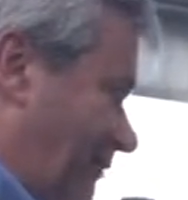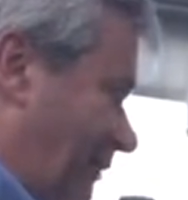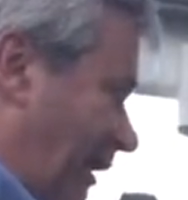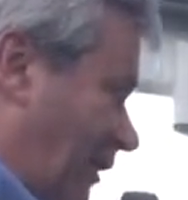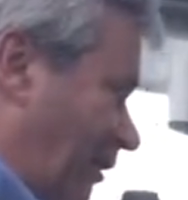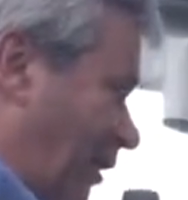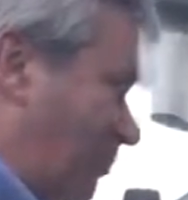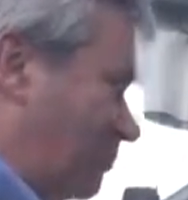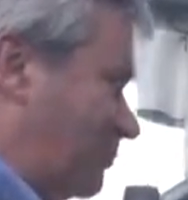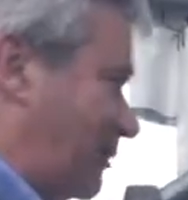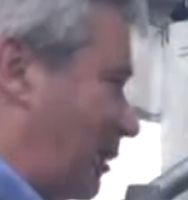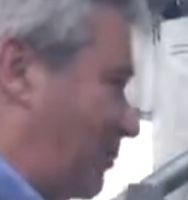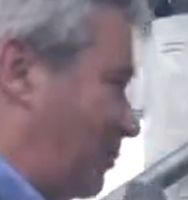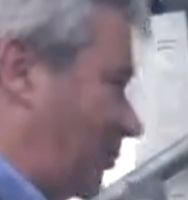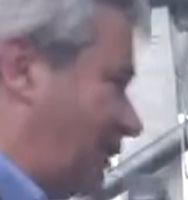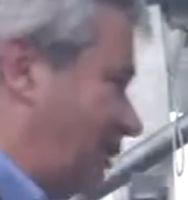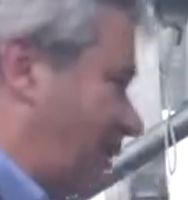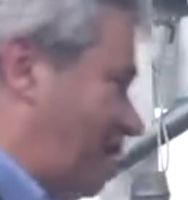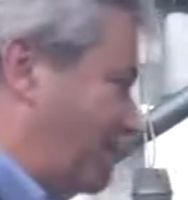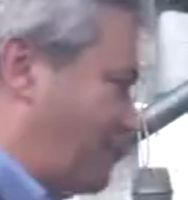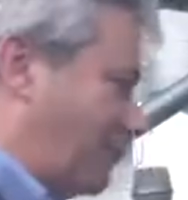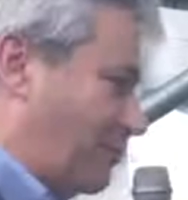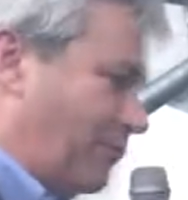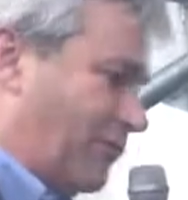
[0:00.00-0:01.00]
That update will
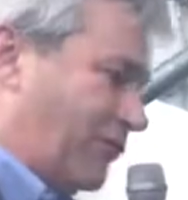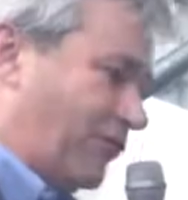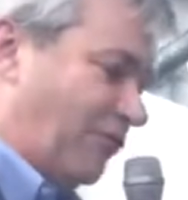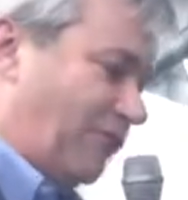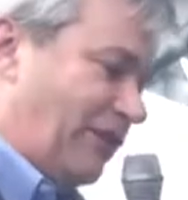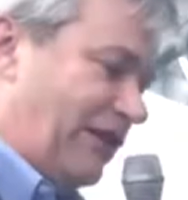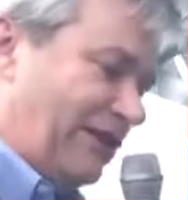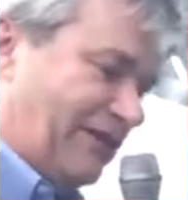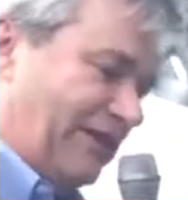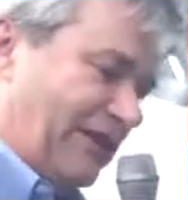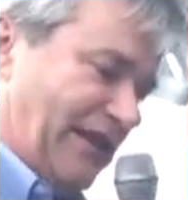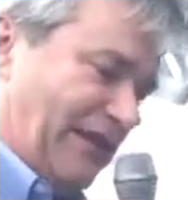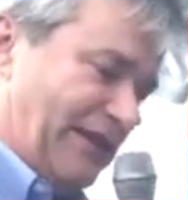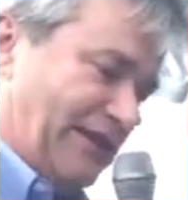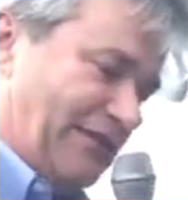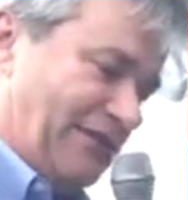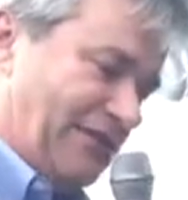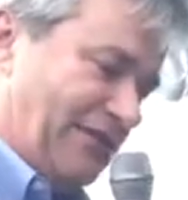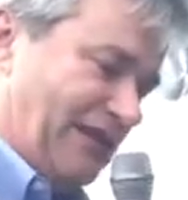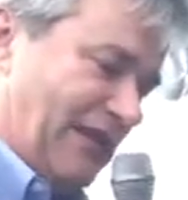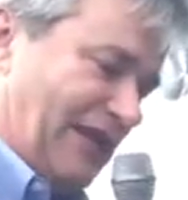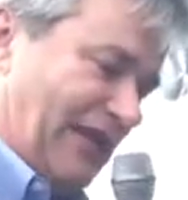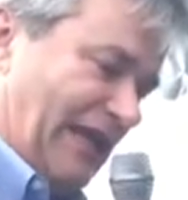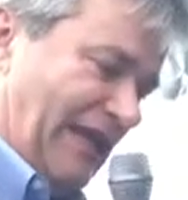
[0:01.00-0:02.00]
give them 3
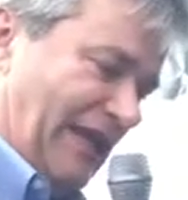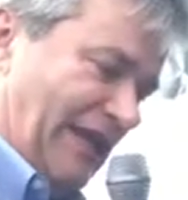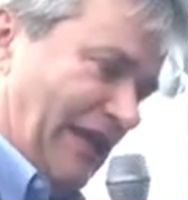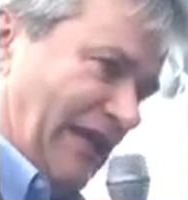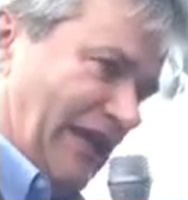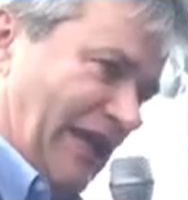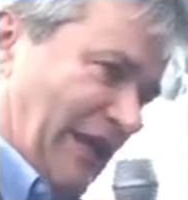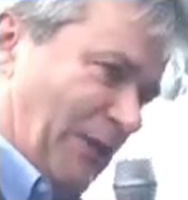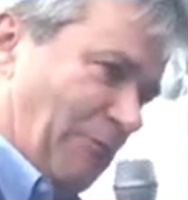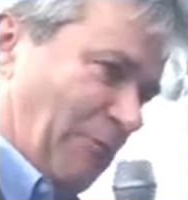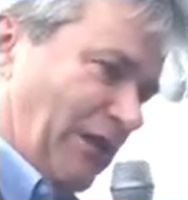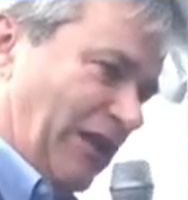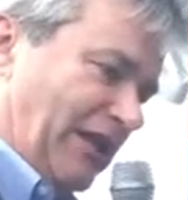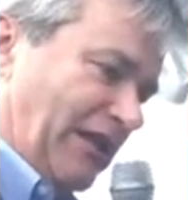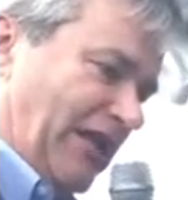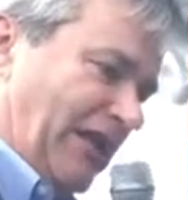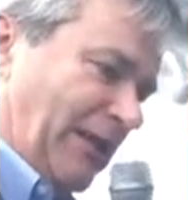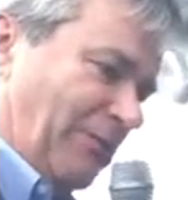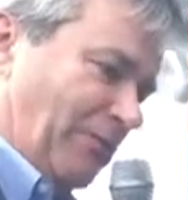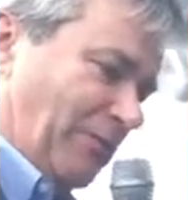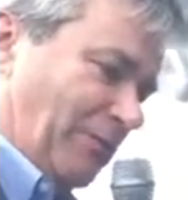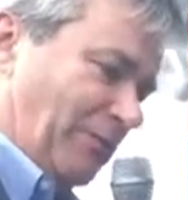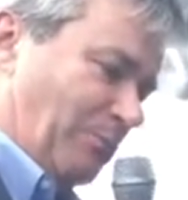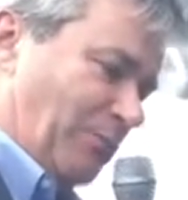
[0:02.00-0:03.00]
things. It will
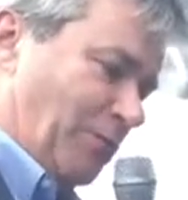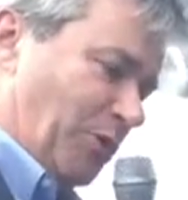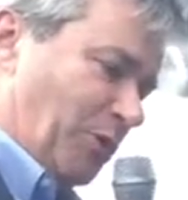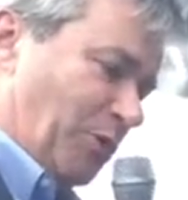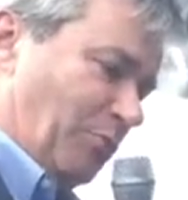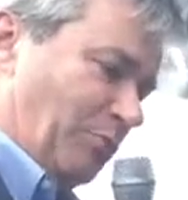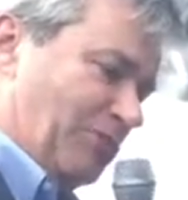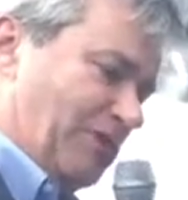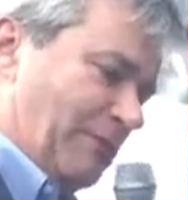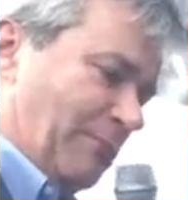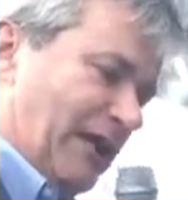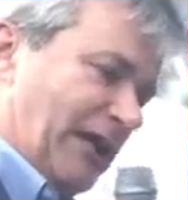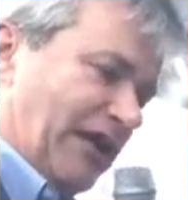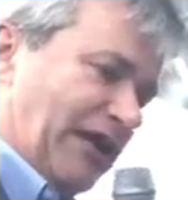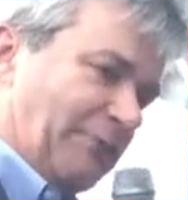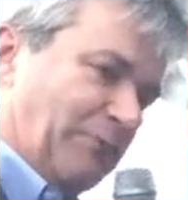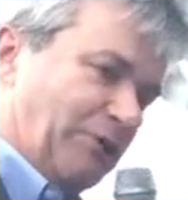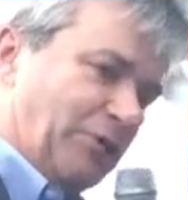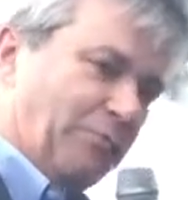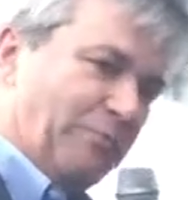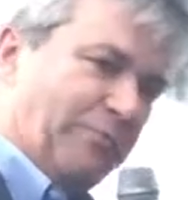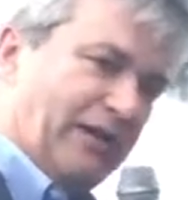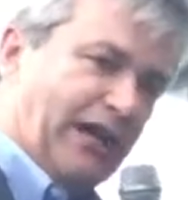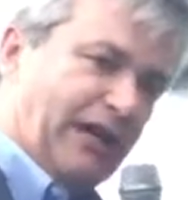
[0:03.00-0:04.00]
enable Boom to
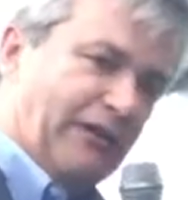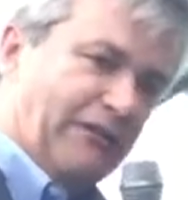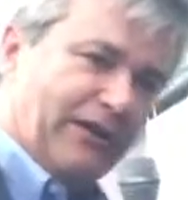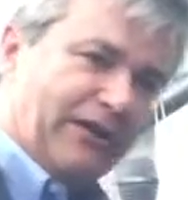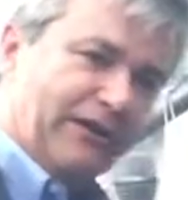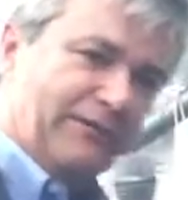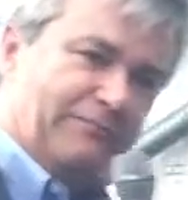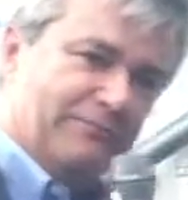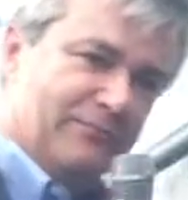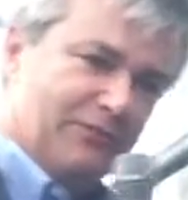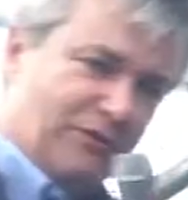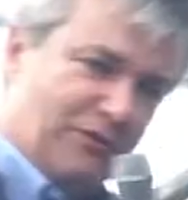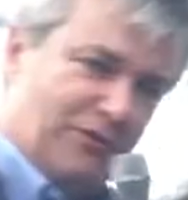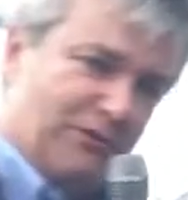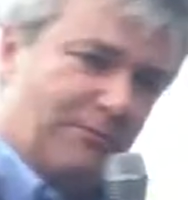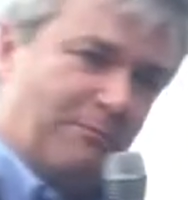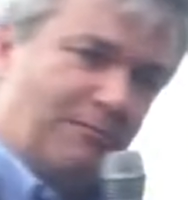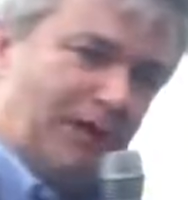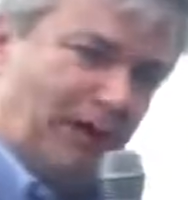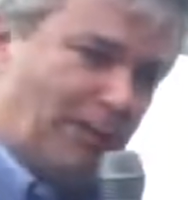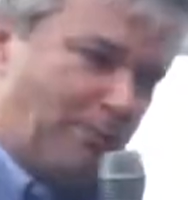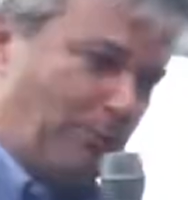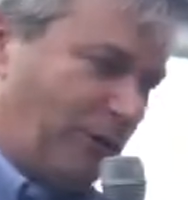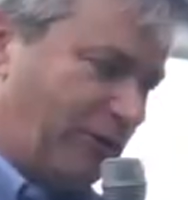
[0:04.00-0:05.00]
Megaboom pairing, so you can
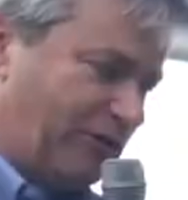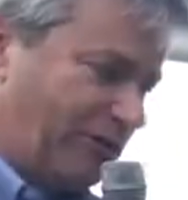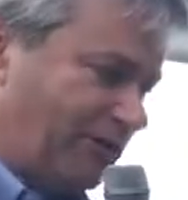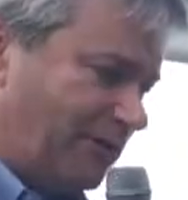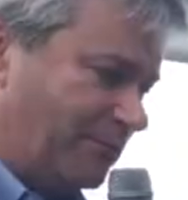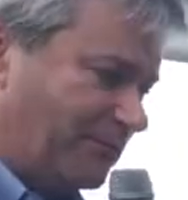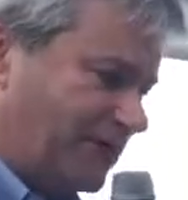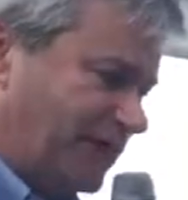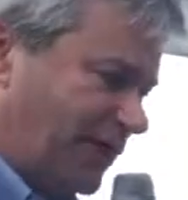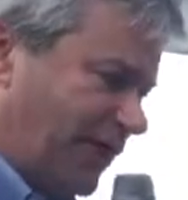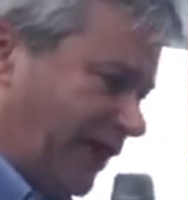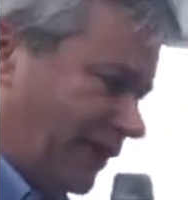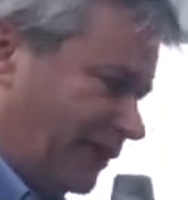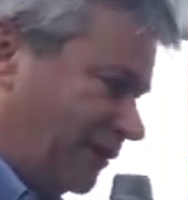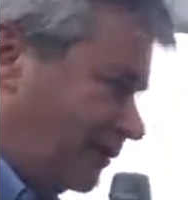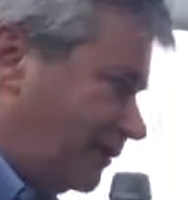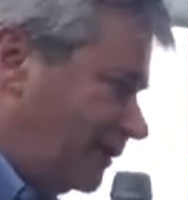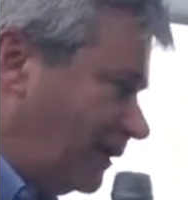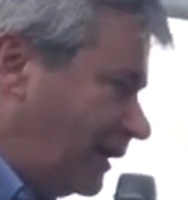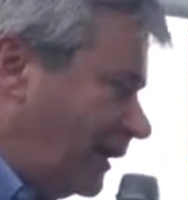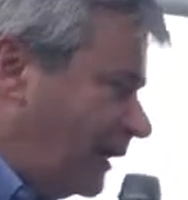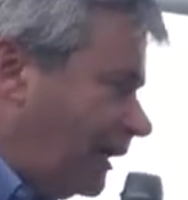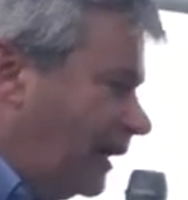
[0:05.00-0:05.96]
pair both of them together.